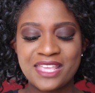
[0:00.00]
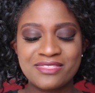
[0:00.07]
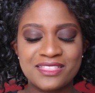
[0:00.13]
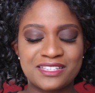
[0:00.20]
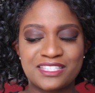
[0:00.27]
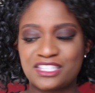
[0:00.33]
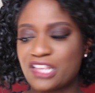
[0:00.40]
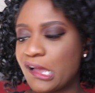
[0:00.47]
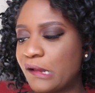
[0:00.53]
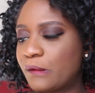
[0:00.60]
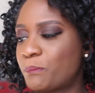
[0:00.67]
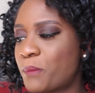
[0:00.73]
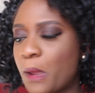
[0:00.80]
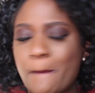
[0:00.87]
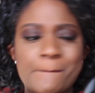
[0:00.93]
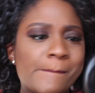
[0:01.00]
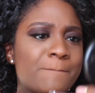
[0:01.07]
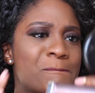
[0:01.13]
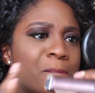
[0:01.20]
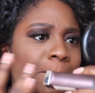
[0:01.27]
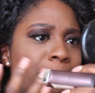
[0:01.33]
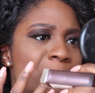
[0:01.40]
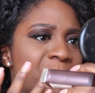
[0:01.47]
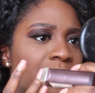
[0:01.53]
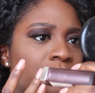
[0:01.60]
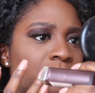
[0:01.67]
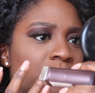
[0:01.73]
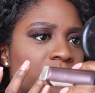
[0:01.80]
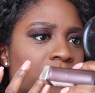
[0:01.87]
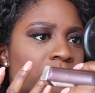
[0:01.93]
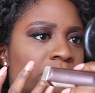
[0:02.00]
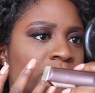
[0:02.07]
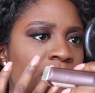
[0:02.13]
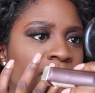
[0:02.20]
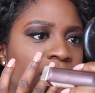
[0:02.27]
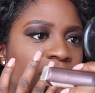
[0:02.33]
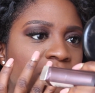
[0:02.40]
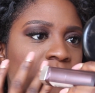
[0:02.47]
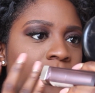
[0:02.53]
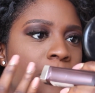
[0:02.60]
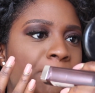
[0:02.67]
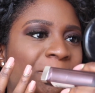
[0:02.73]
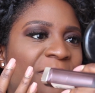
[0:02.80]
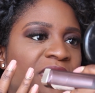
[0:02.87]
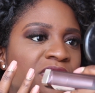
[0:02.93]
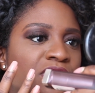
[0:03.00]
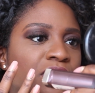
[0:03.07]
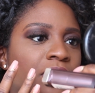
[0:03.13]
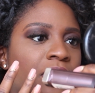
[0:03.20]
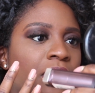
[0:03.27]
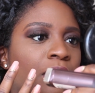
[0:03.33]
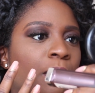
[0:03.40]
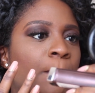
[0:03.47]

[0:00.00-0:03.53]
in the sun, but I don't like how creamy that's looking.